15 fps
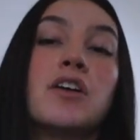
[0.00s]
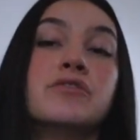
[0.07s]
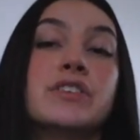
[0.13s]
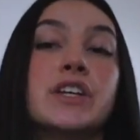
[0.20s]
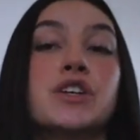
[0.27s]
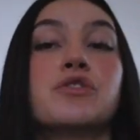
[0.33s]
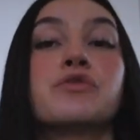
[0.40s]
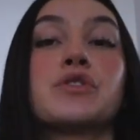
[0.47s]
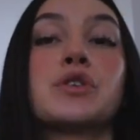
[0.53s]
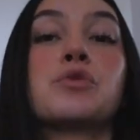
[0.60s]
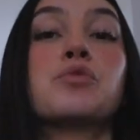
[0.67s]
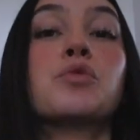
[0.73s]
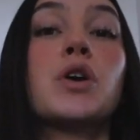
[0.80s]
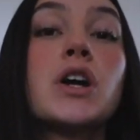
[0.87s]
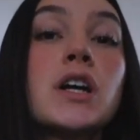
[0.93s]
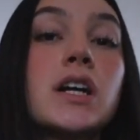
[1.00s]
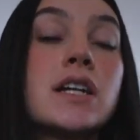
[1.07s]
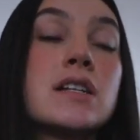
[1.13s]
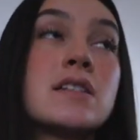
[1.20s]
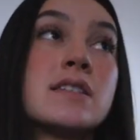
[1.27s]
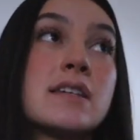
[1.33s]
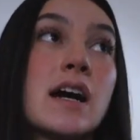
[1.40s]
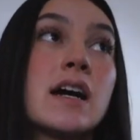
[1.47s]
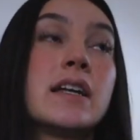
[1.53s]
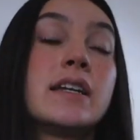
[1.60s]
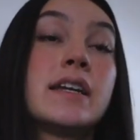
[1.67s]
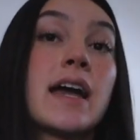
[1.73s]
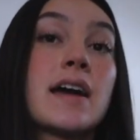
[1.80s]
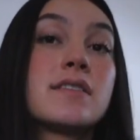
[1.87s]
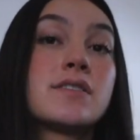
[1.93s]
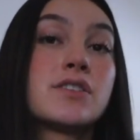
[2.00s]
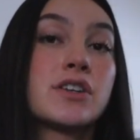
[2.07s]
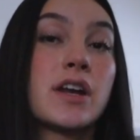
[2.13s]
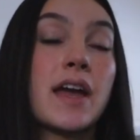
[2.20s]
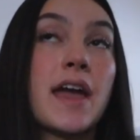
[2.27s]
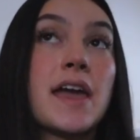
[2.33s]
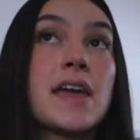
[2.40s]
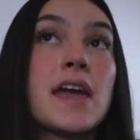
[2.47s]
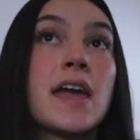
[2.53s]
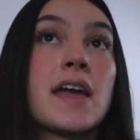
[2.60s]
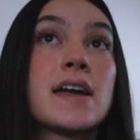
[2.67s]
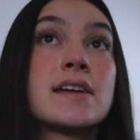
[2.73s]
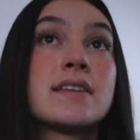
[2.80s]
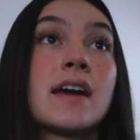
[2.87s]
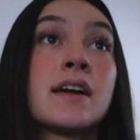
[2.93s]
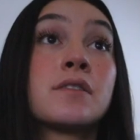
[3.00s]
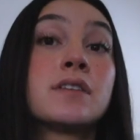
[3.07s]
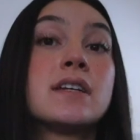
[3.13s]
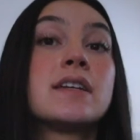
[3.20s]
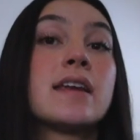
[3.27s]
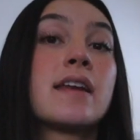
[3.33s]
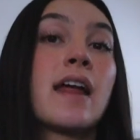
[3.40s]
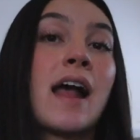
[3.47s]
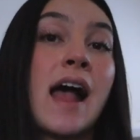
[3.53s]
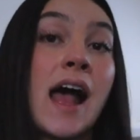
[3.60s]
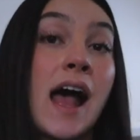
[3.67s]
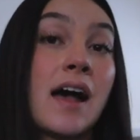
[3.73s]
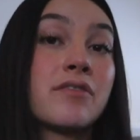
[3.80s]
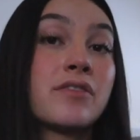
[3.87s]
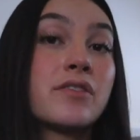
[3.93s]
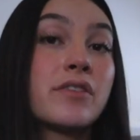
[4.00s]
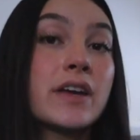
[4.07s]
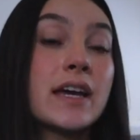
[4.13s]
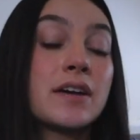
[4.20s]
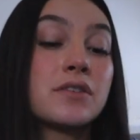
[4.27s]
a video for work done yesterday and I only did half of it.